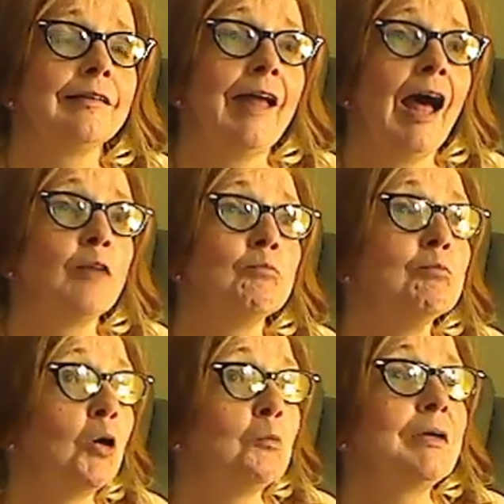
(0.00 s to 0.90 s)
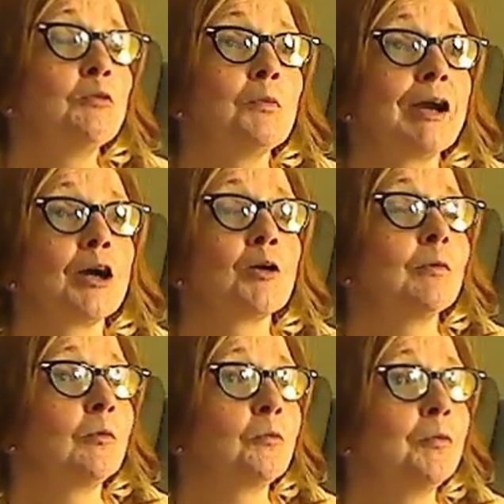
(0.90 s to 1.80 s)
that moment where
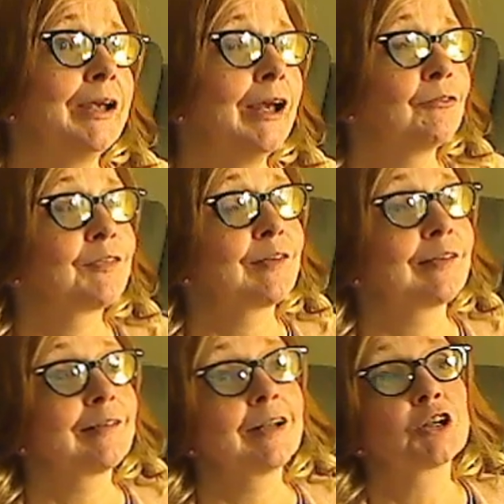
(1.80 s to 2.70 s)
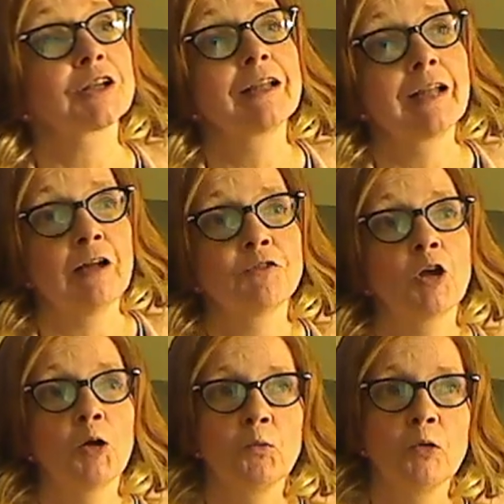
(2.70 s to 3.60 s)
we have essentially left
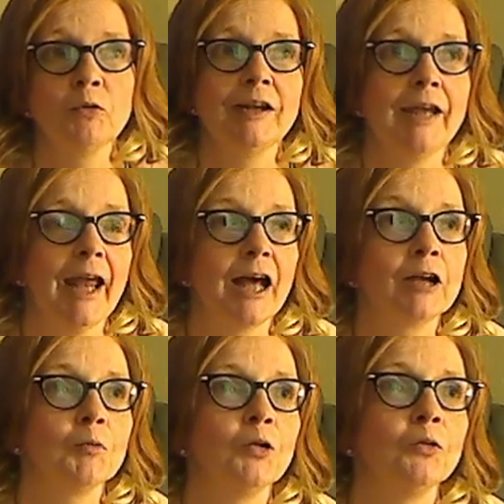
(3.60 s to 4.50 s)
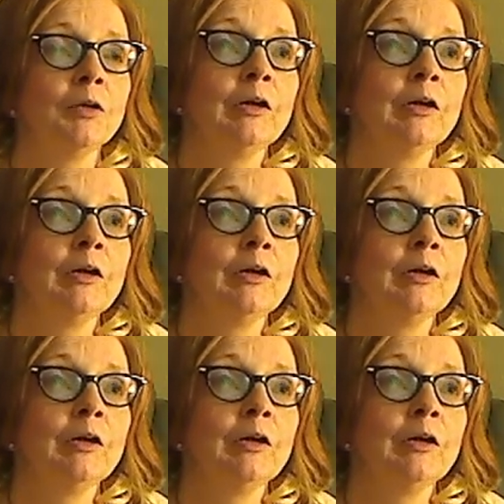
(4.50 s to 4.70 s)
a wounded animal.